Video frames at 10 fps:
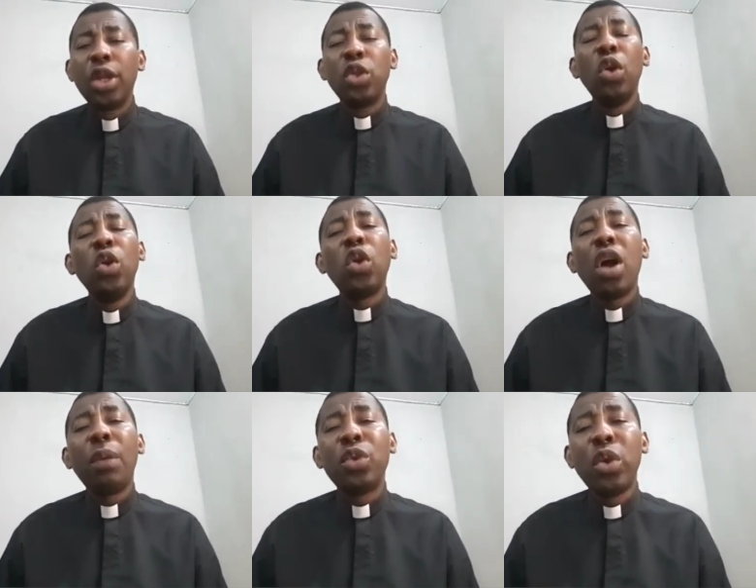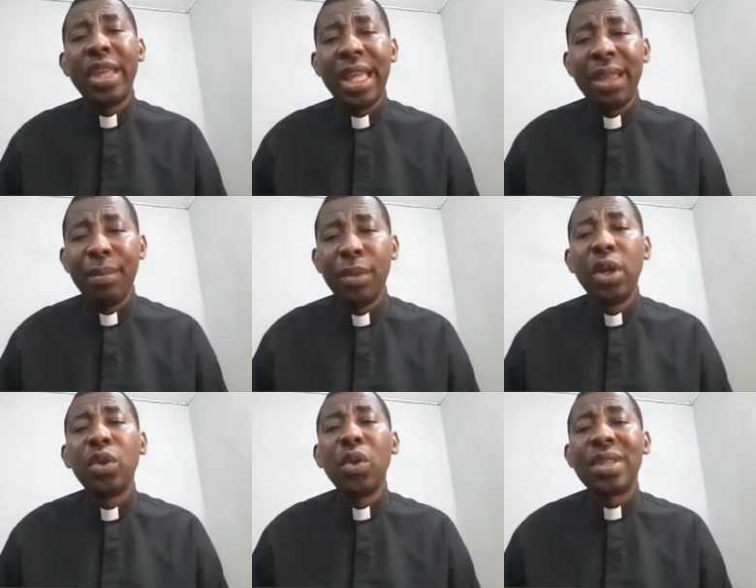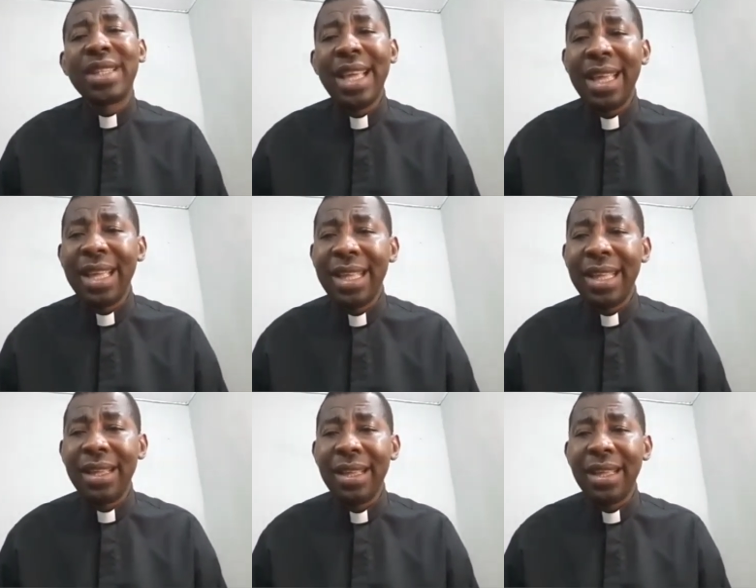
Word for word: to look up to Him to say,